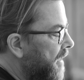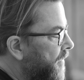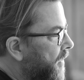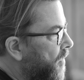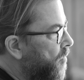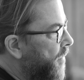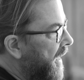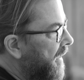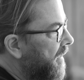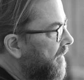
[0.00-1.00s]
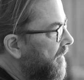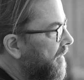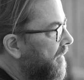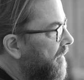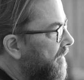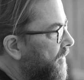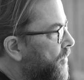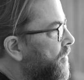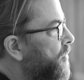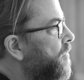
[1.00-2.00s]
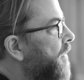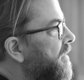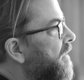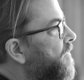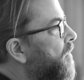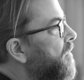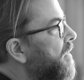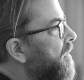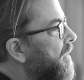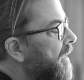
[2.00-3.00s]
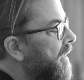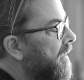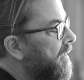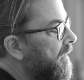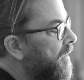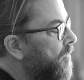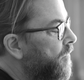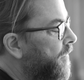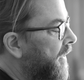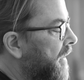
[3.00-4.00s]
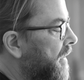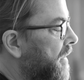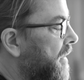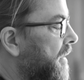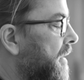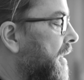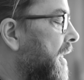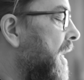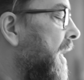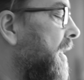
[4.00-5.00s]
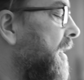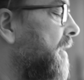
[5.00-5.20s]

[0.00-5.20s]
If we go back to 2014, the new thing that Leica